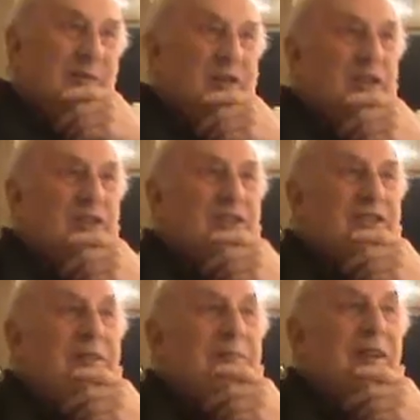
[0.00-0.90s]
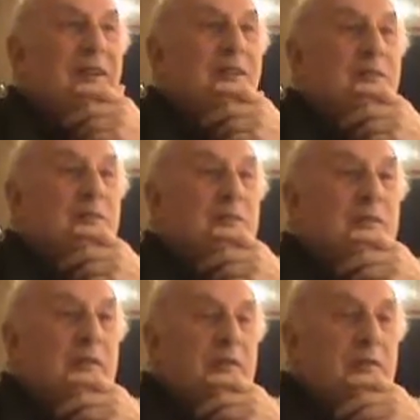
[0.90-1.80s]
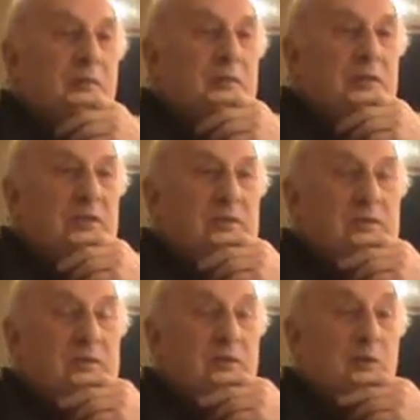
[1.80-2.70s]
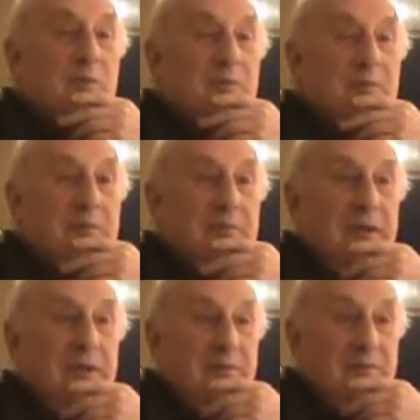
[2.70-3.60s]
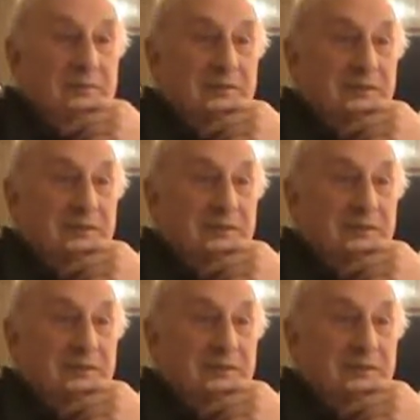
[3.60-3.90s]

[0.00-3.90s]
Curtin Players, which was one of the groups that used to form part of